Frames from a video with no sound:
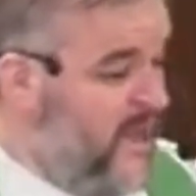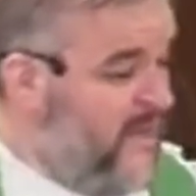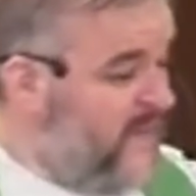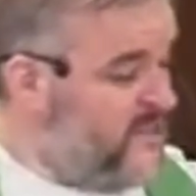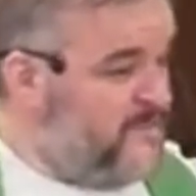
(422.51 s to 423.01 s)

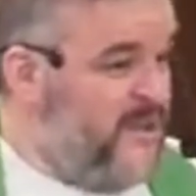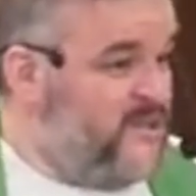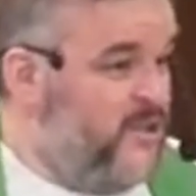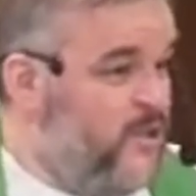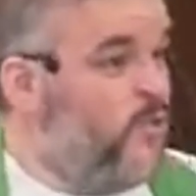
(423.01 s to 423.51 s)
And that just
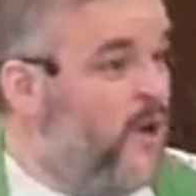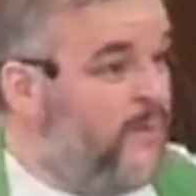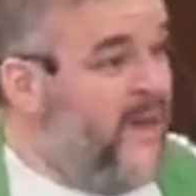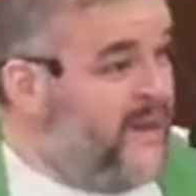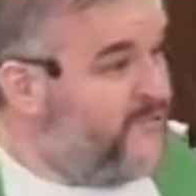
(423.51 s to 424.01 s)
means that you're
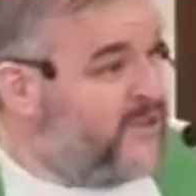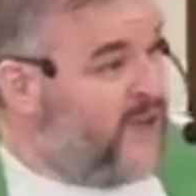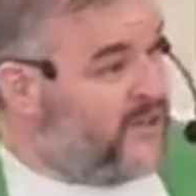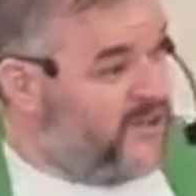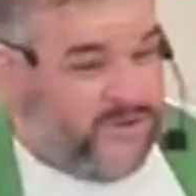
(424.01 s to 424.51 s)
a man after
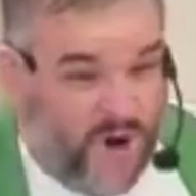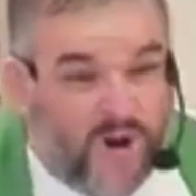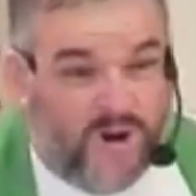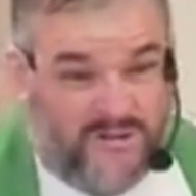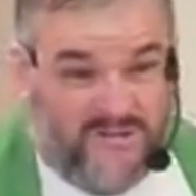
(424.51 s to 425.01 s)
God's own
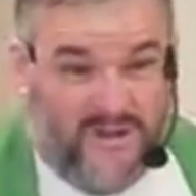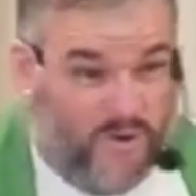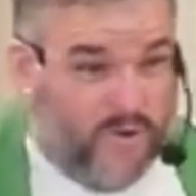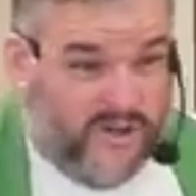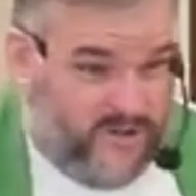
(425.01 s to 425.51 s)
heart,
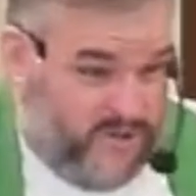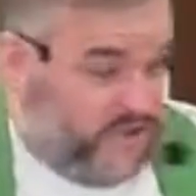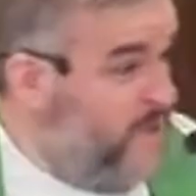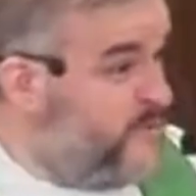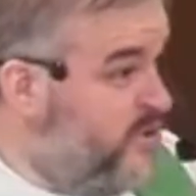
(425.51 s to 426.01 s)
according to the
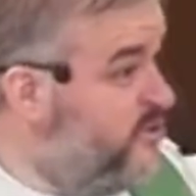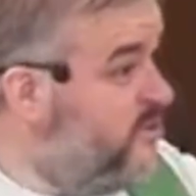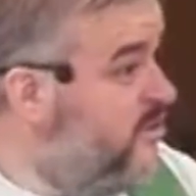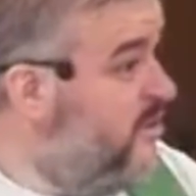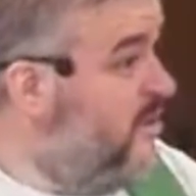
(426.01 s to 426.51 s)

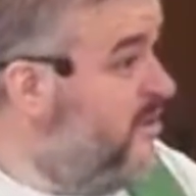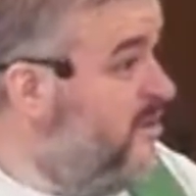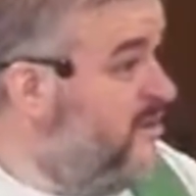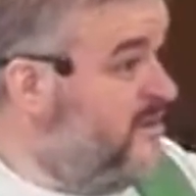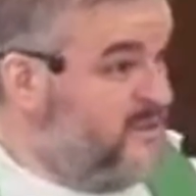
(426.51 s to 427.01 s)
scriptures.
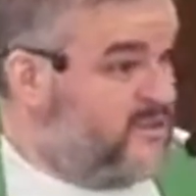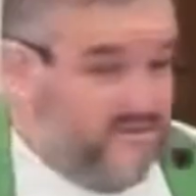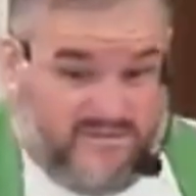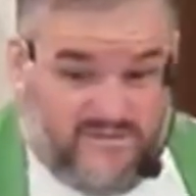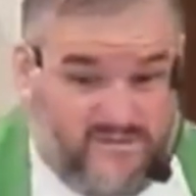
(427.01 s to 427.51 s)

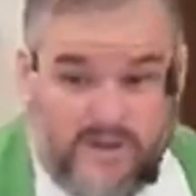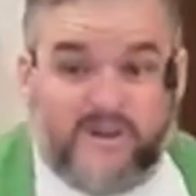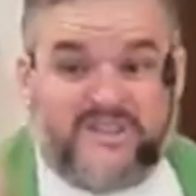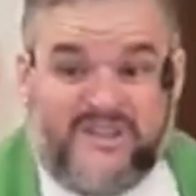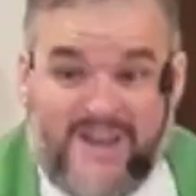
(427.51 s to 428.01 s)

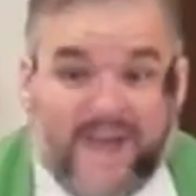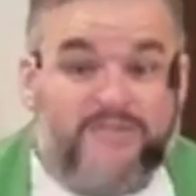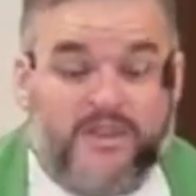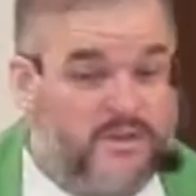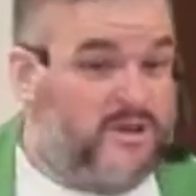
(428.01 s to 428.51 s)
There is
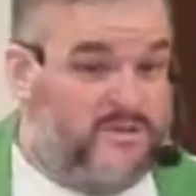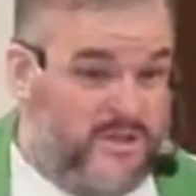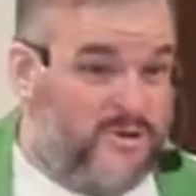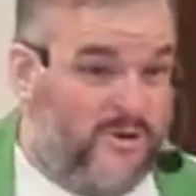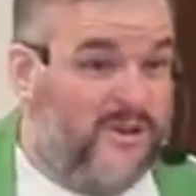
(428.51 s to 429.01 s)
nothing you can
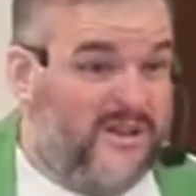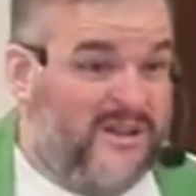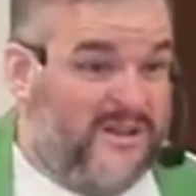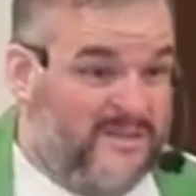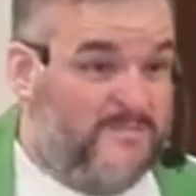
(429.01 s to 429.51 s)
do
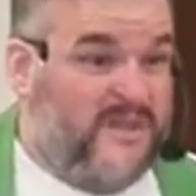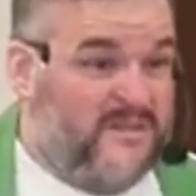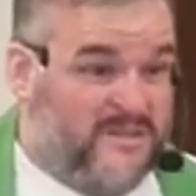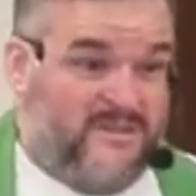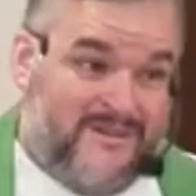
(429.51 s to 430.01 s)
that
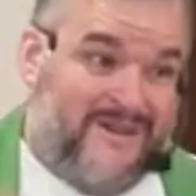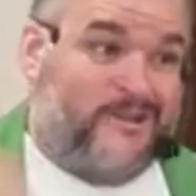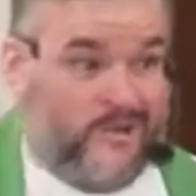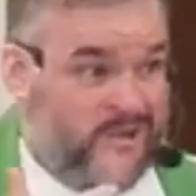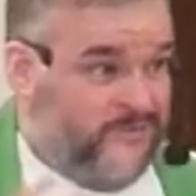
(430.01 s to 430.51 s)
means that you're not
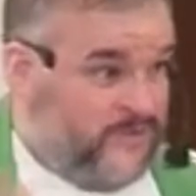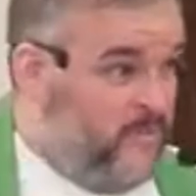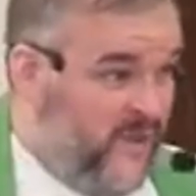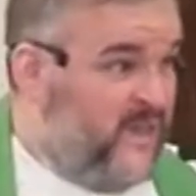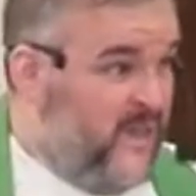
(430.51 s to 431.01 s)
good enough to
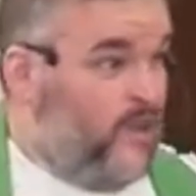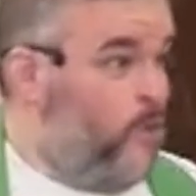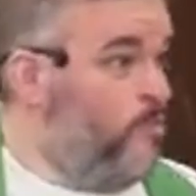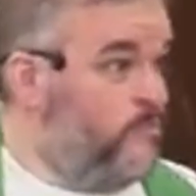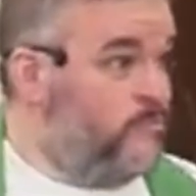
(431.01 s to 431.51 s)
be
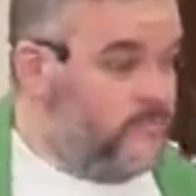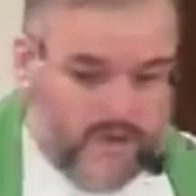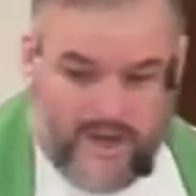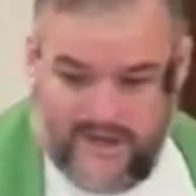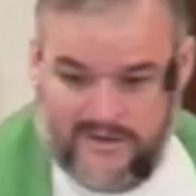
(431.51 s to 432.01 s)
here,
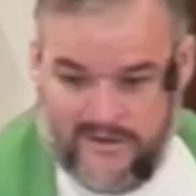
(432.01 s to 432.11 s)
right?